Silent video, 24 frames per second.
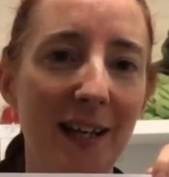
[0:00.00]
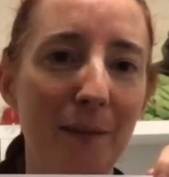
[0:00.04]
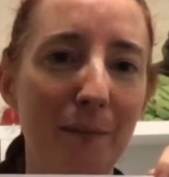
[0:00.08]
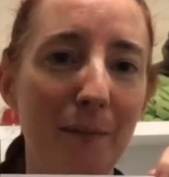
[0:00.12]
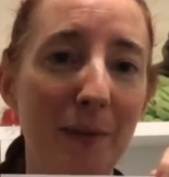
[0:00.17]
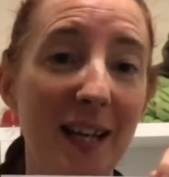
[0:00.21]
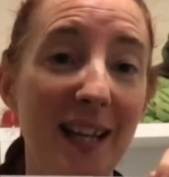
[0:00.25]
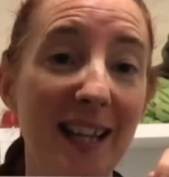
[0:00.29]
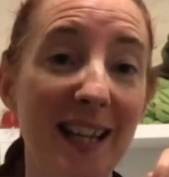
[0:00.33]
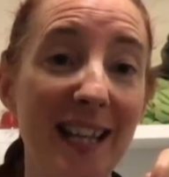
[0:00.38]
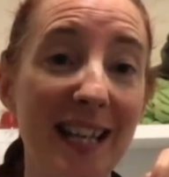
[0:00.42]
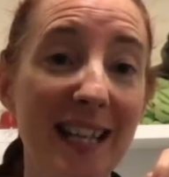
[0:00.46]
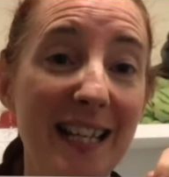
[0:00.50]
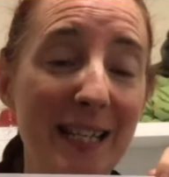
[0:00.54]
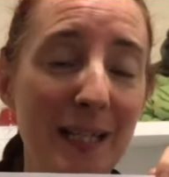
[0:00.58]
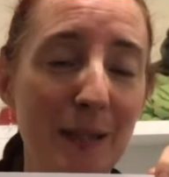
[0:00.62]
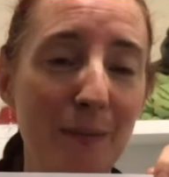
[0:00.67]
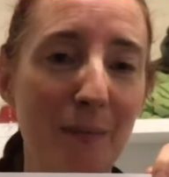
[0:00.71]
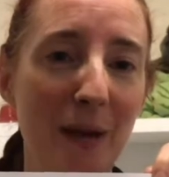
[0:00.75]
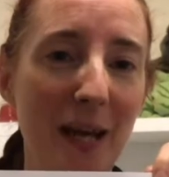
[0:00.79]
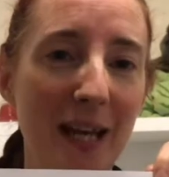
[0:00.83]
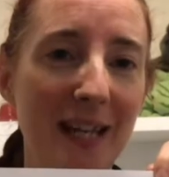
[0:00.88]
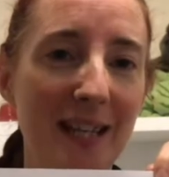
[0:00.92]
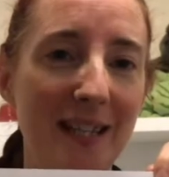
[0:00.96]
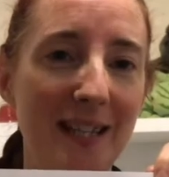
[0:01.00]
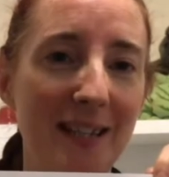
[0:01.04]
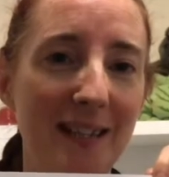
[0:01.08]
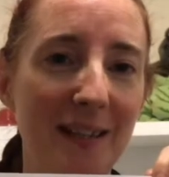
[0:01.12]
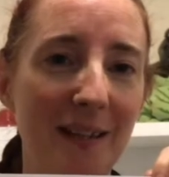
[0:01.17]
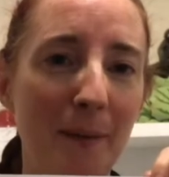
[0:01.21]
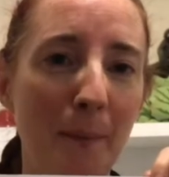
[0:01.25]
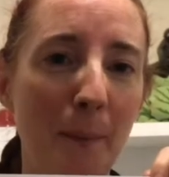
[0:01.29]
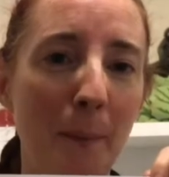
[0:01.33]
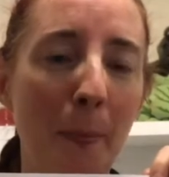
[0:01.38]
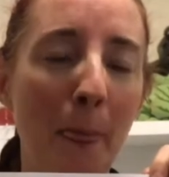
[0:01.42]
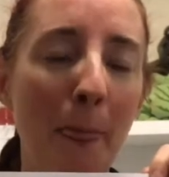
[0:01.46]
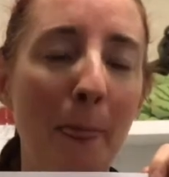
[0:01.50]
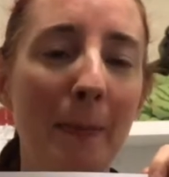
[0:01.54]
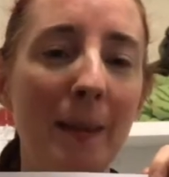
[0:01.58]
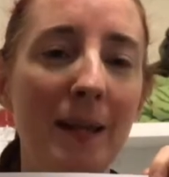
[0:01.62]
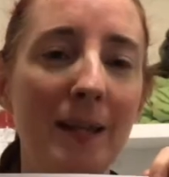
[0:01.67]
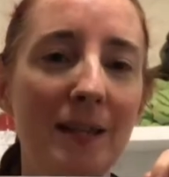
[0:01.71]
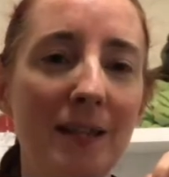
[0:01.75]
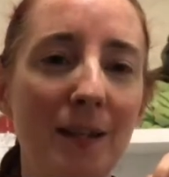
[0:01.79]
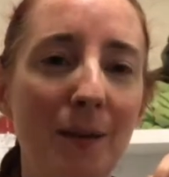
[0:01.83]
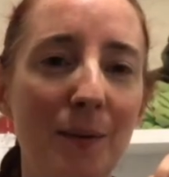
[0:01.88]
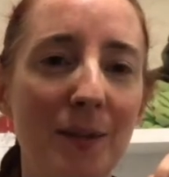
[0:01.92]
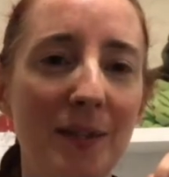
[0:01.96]
in this space.
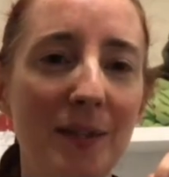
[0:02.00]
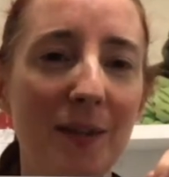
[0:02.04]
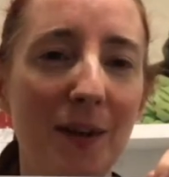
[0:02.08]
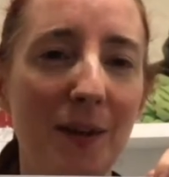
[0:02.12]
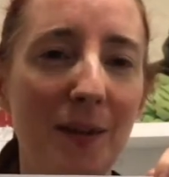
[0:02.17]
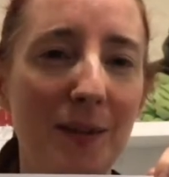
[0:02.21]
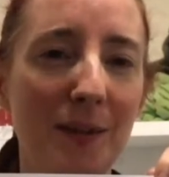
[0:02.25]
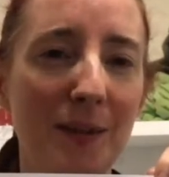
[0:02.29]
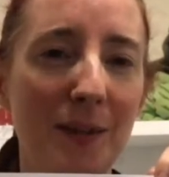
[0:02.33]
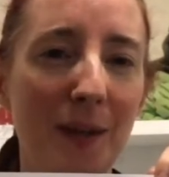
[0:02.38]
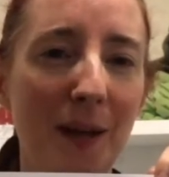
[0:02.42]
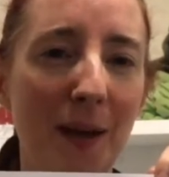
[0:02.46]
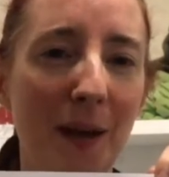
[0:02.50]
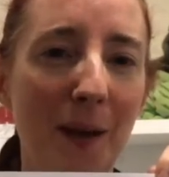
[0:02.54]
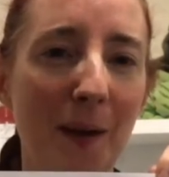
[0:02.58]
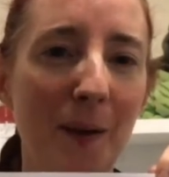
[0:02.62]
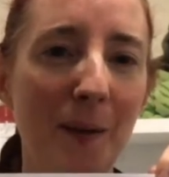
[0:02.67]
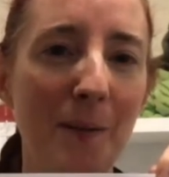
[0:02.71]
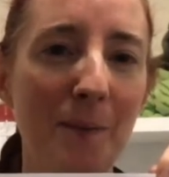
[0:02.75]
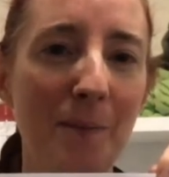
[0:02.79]
So it's going to go